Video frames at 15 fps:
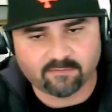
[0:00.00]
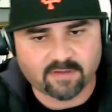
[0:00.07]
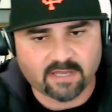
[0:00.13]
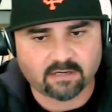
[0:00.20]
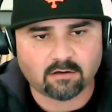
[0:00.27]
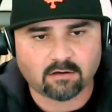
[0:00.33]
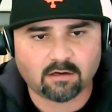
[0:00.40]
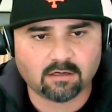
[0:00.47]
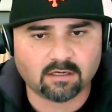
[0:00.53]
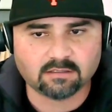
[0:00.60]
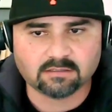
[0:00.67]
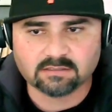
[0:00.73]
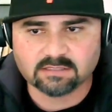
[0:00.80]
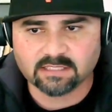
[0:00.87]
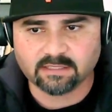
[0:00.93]
had all our
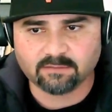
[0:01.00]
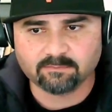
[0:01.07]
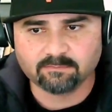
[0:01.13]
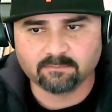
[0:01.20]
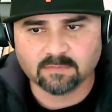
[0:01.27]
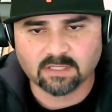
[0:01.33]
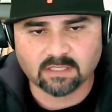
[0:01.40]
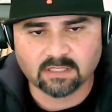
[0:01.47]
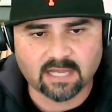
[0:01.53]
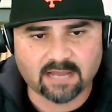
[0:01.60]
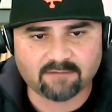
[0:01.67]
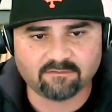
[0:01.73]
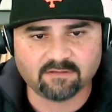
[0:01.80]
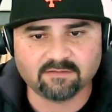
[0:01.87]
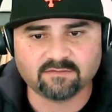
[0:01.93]
team
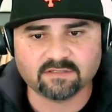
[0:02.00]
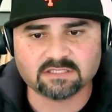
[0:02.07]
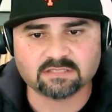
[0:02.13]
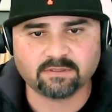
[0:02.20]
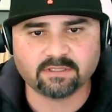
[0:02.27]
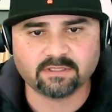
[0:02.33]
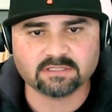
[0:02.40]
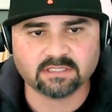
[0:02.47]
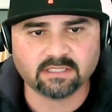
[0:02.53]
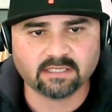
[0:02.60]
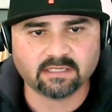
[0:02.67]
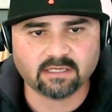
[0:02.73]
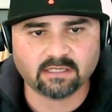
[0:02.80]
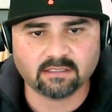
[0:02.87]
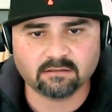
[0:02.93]
have lived experience, and they
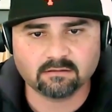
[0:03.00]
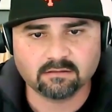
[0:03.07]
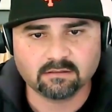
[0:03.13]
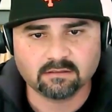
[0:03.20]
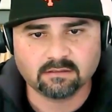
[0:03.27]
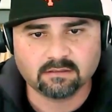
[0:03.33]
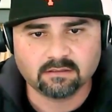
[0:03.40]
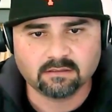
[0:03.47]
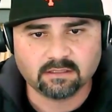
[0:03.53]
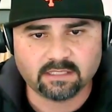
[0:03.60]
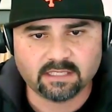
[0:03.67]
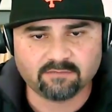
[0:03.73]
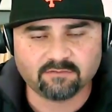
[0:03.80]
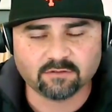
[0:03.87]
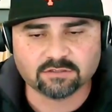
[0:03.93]
kind of
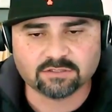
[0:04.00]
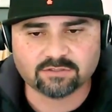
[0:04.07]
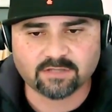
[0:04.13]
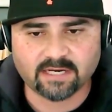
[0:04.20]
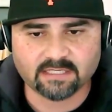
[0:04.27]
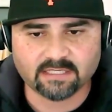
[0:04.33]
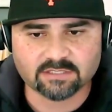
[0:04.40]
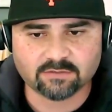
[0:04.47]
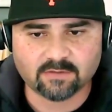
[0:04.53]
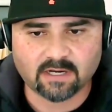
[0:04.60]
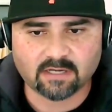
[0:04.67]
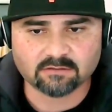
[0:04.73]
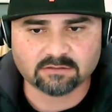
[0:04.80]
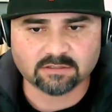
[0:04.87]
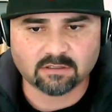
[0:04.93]
give those trainings
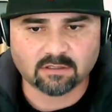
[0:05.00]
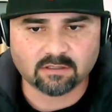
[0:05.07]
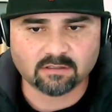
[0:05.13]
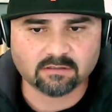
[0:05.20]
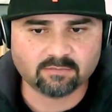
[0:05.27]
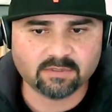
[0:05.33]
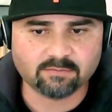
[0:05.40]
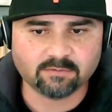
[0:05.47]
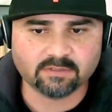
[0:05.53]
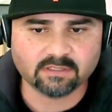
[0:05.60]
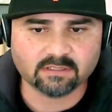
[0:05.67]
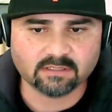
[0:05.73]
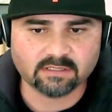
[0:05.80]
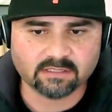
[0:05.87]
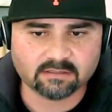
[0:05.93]
throughout to all the people in the
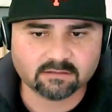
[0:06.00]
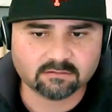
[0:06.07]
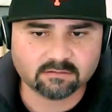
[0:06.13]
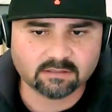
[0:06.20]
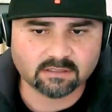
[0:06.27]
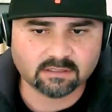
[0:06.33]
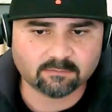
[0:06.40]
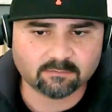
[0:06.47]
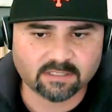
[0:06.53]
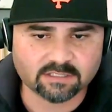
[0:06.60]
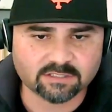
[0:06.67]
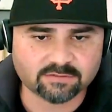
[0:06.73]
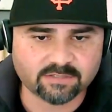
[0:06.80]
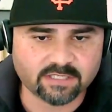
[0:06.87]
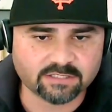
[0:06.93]
clinic,
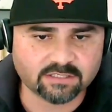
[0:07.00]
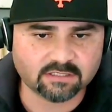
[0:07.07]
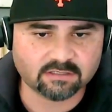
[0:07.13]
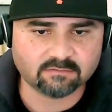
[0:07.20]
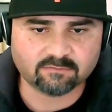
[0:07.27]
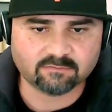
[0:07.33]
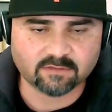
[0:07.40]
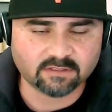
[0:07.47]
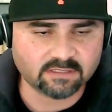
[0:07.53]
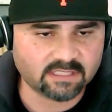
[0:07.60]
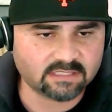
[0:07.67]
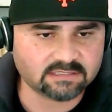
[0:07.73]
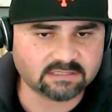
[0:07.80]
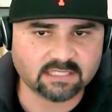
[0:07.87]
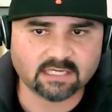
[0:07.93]
registration, front
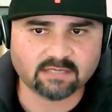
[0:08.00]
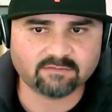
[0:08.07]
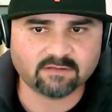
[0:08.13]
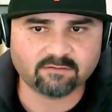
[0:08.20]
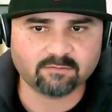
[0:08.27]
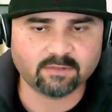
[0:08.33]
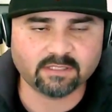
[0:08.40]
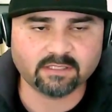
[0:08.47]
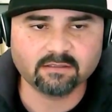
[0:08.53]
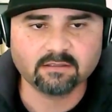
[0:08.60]
desk staff, everybody.